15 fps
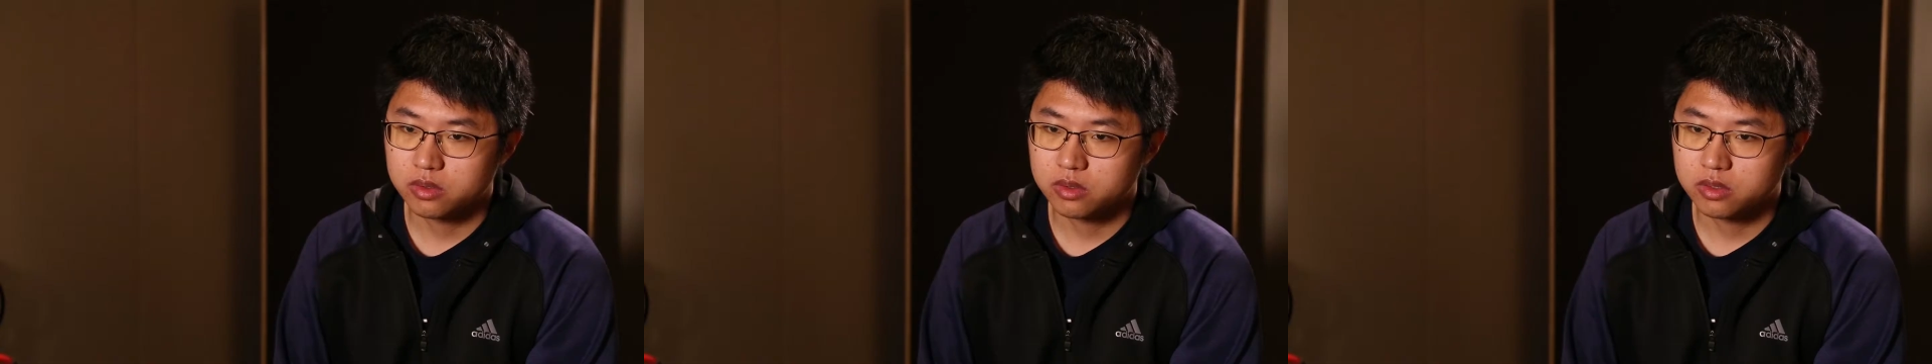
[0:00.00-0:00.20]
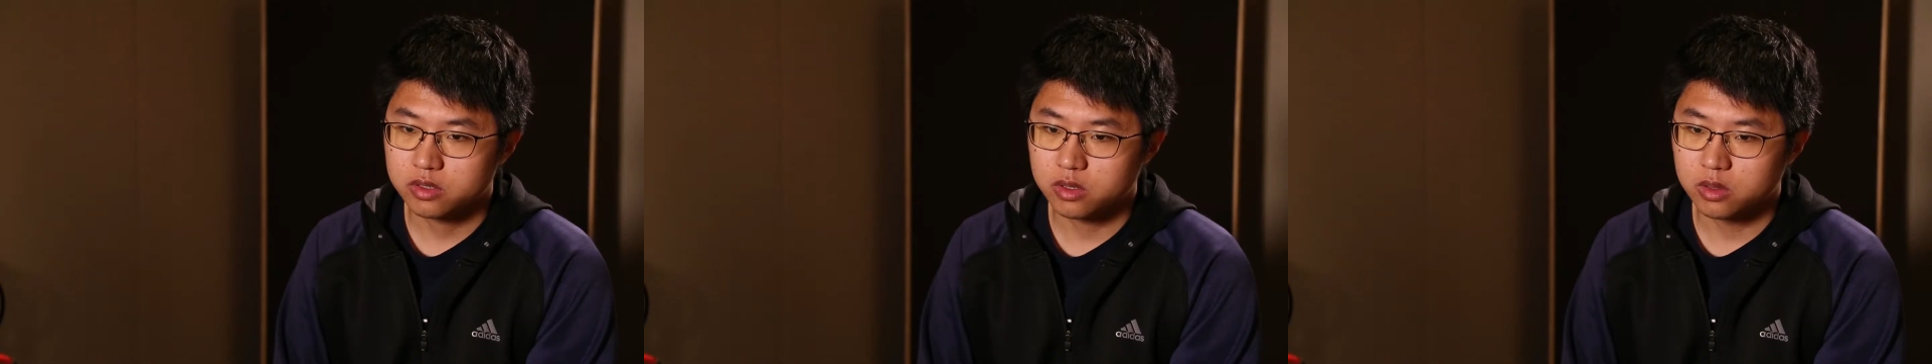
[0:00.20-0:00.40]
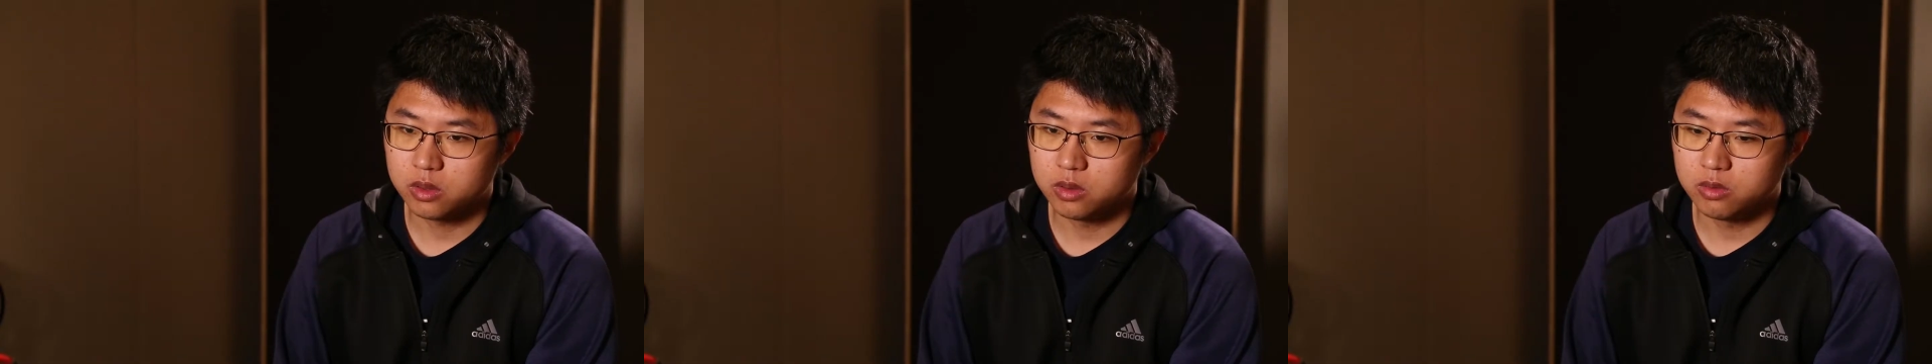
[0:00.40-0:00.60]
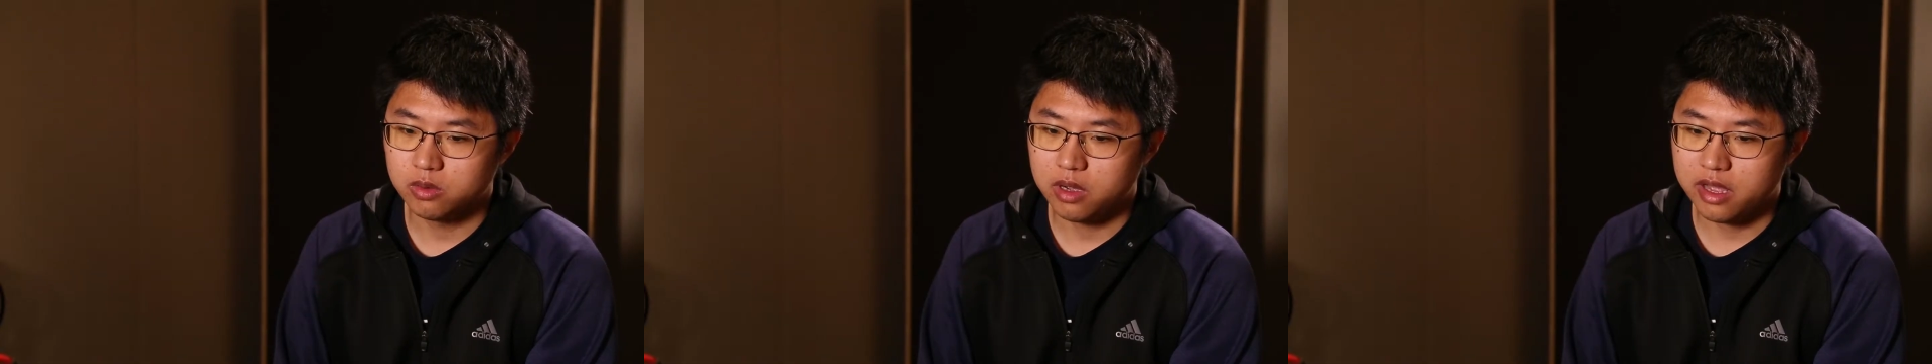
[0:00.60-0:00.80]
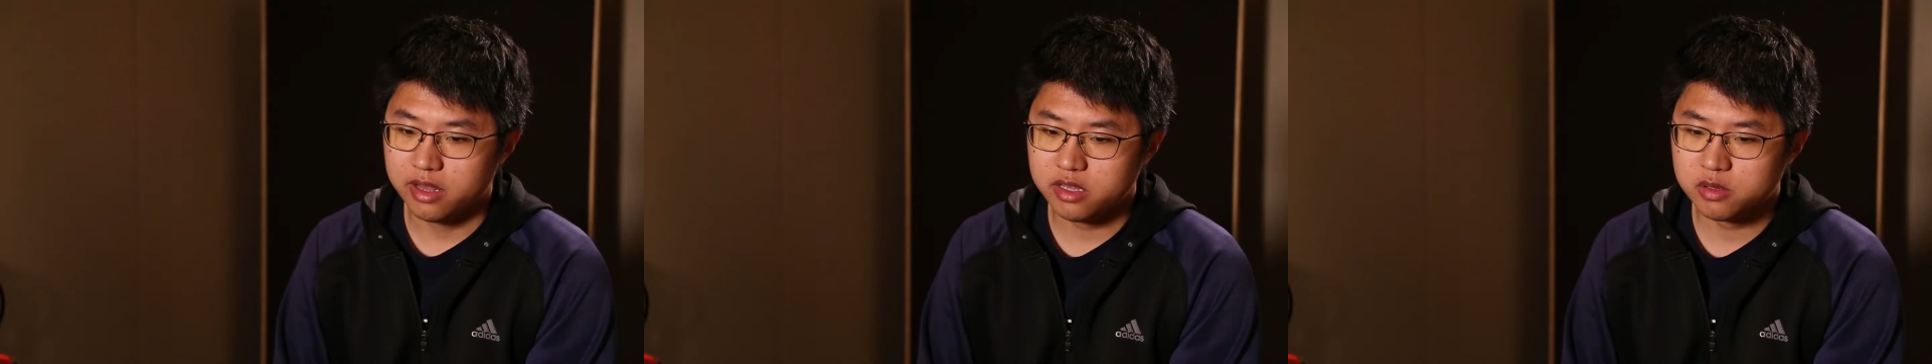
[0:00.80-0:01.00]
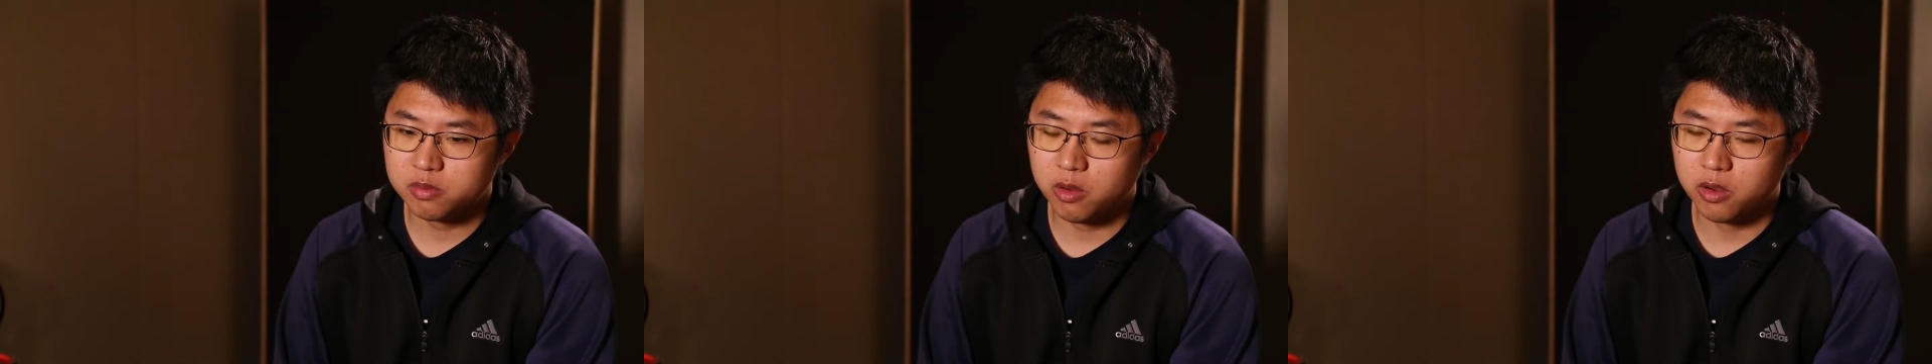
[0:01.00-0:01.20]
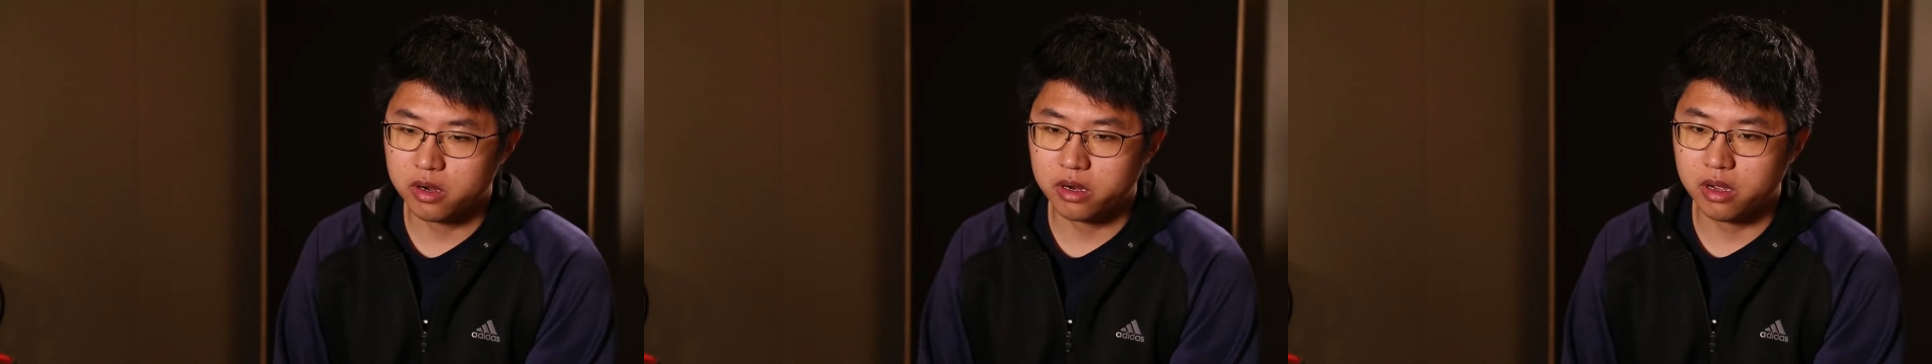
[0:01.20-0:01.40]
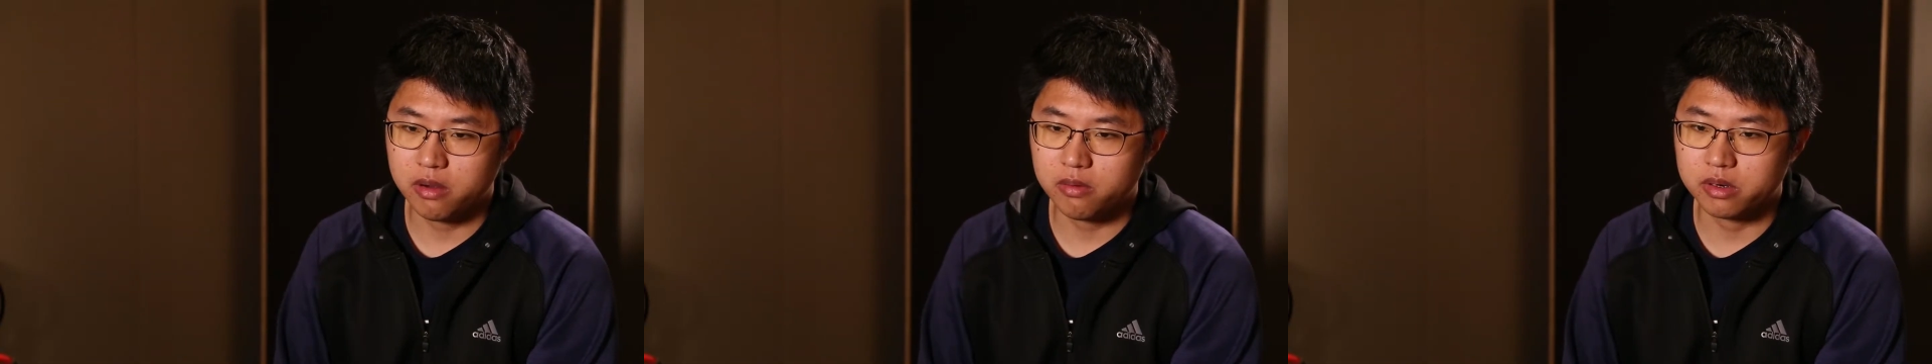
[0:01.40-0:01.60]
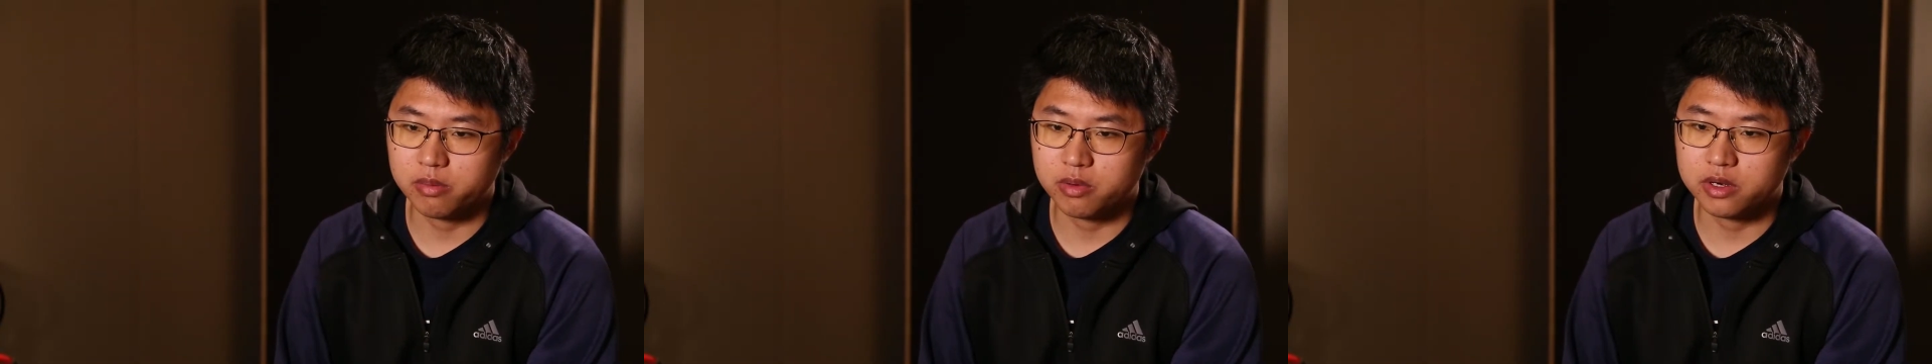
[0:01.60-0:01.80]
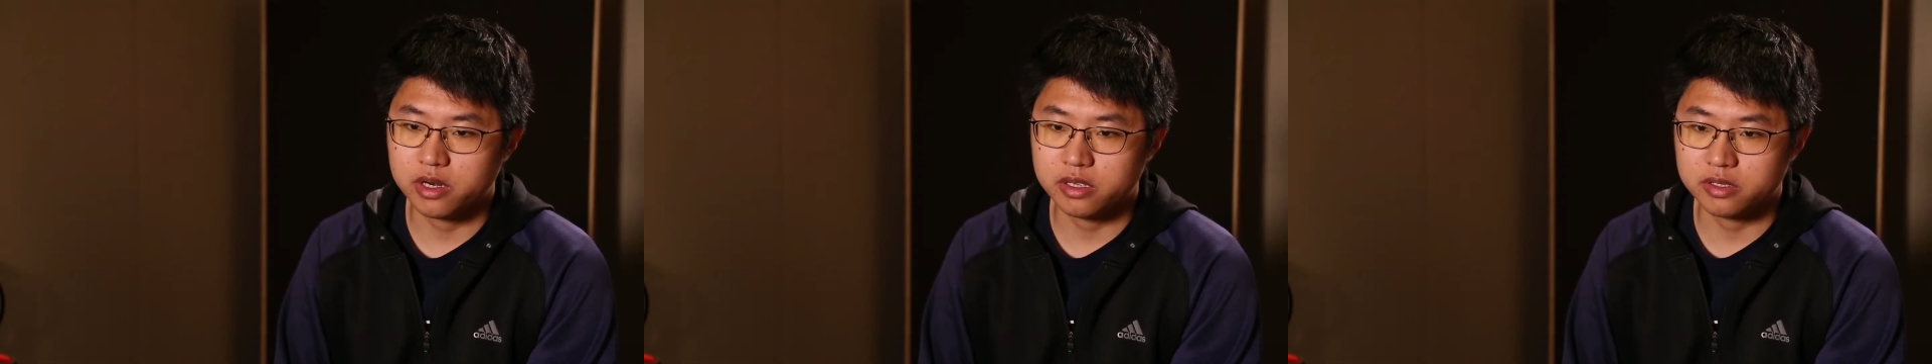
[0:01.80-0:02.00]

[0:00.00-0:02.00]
So at this point, our project